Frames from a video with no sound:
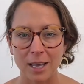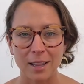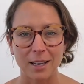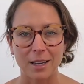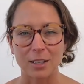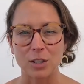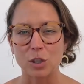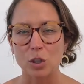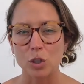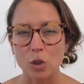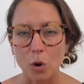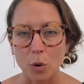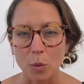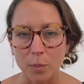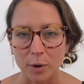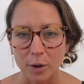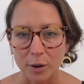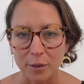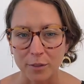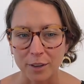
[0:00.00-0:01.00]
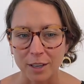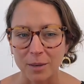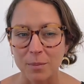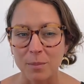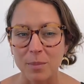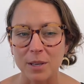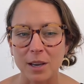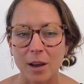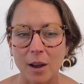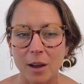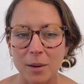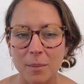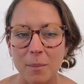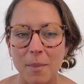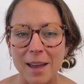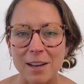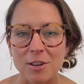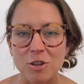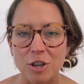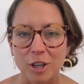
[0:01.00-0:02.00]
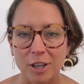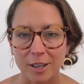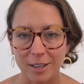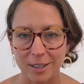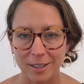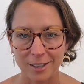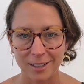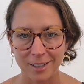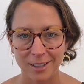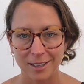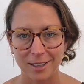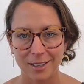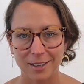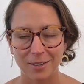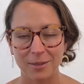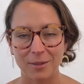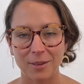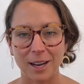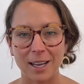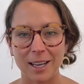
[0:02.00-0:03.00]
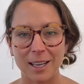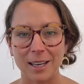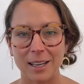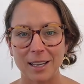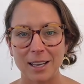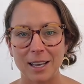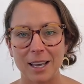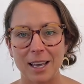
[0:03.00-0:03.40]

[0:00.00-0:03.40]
that it's so perfect beyond measure, right?